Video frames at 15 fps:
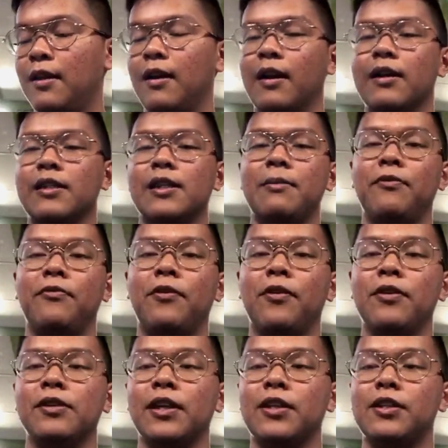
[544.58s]
Like I said
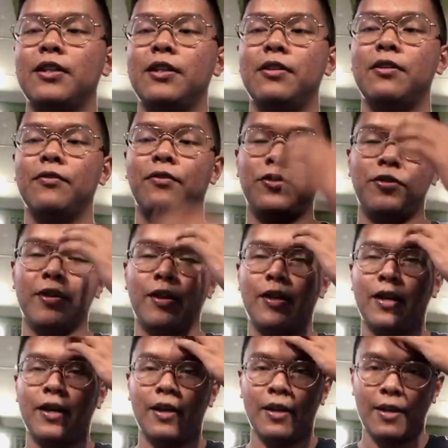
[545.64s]
before, it's actually good for
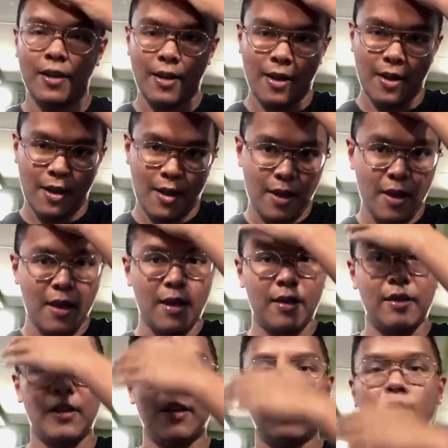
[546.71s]
drinking,
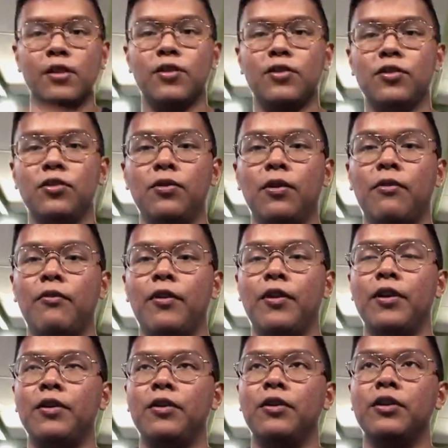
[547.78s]
and yeah, it's also a
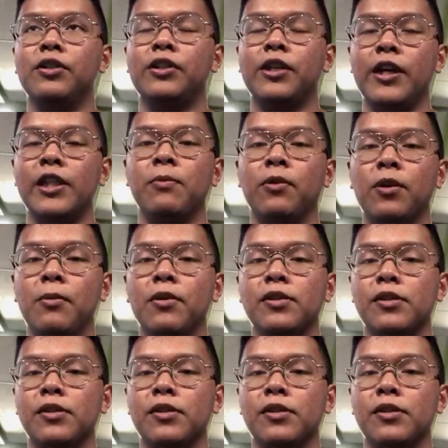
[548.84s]
very good chain smokable